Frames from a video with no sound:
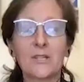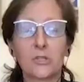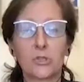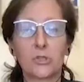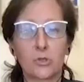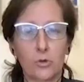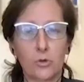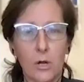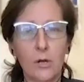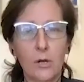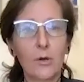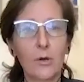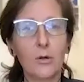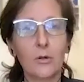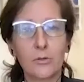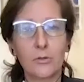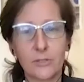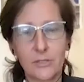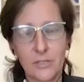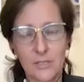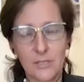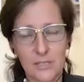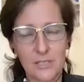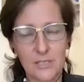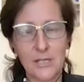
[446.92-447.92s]
struggle
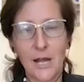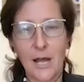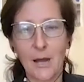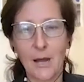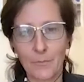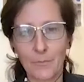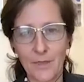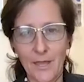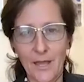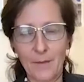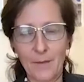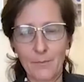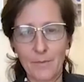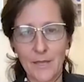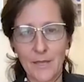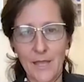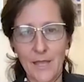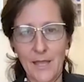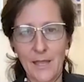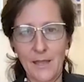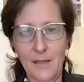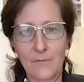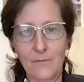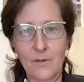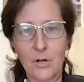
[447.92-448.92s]
to stop that
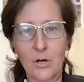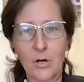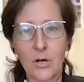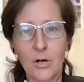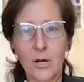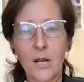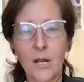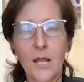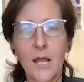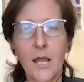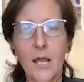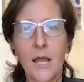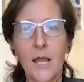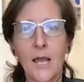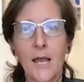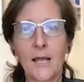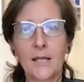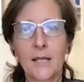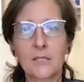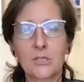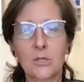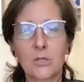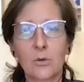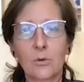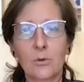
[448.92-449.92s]
behavior.
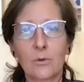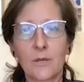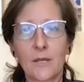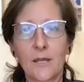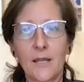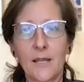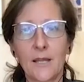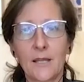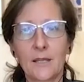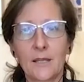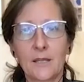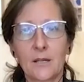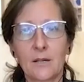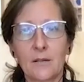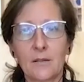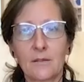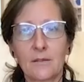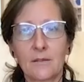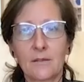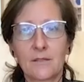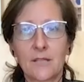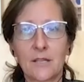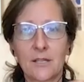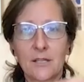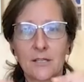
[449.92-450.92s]
And so
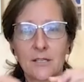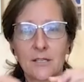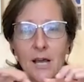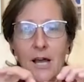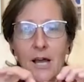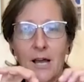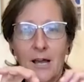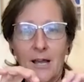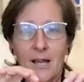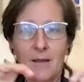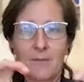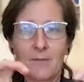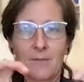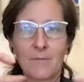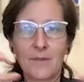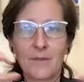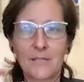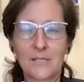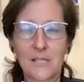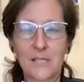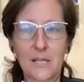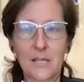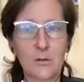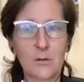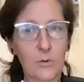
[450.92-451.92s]
the time
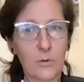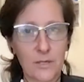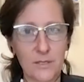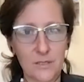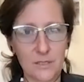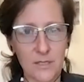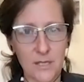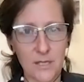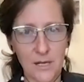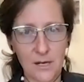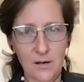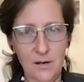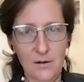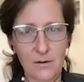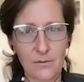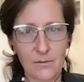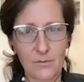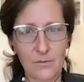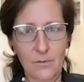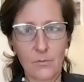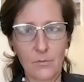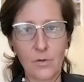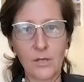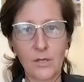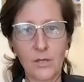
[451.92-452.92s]
sequence here
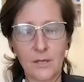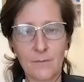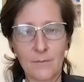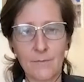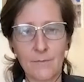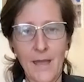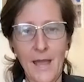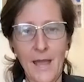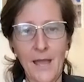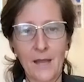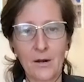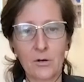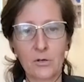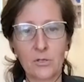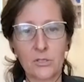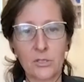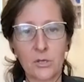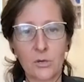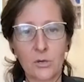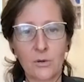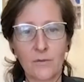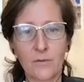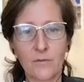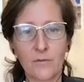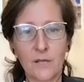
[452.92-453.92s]
really matters.
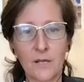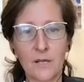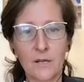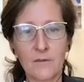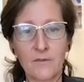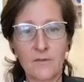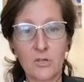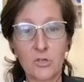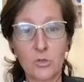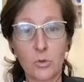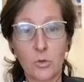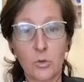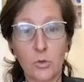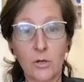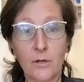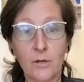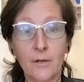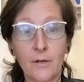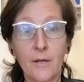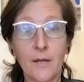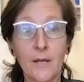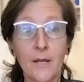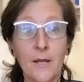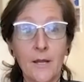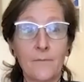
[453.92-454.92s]
So if an
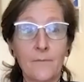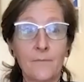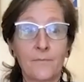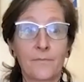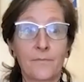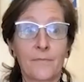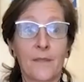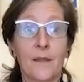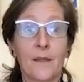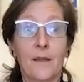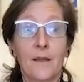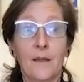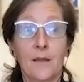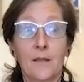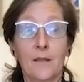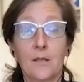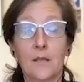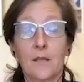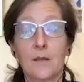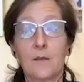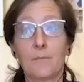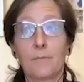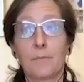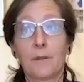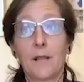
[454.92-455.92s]
individual
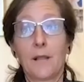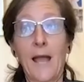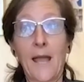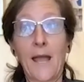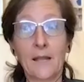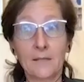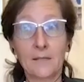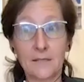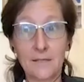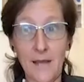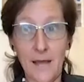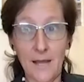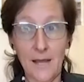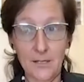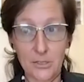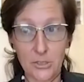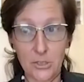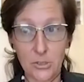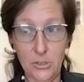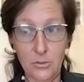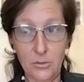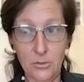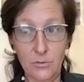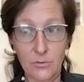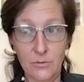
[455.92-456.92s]
plans not
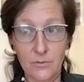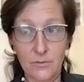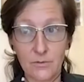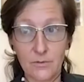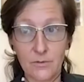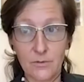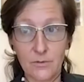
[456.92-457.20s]
to